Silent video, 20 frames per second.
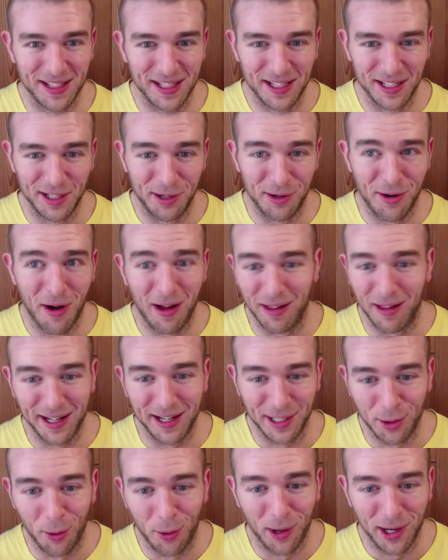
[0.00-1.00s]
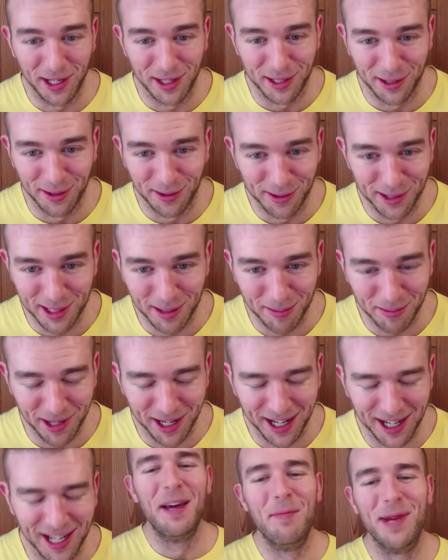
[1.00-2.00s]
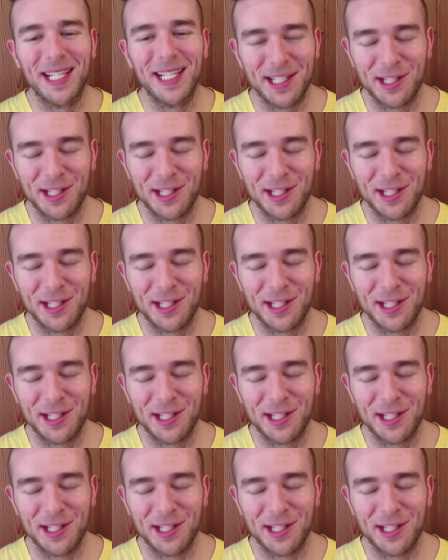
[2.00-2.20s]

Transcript: you're not like twenty-two or something. Makes